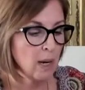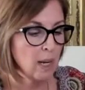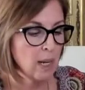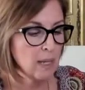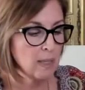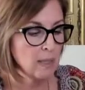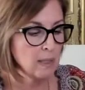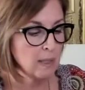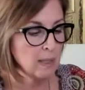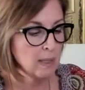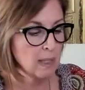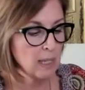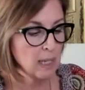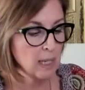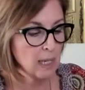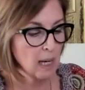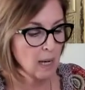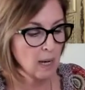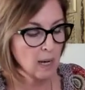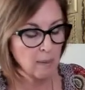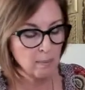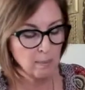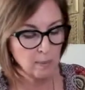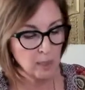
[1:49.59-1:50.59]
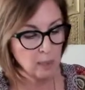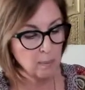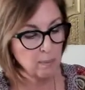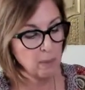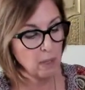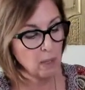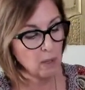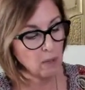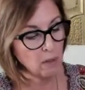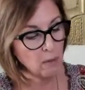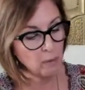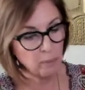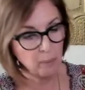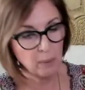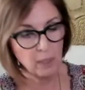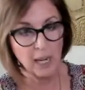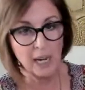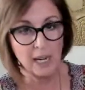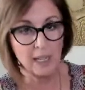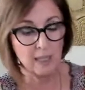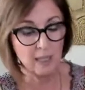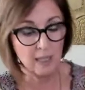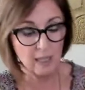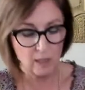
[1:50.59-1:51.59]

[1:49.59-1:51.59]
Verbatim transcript: is the Spirit of Place.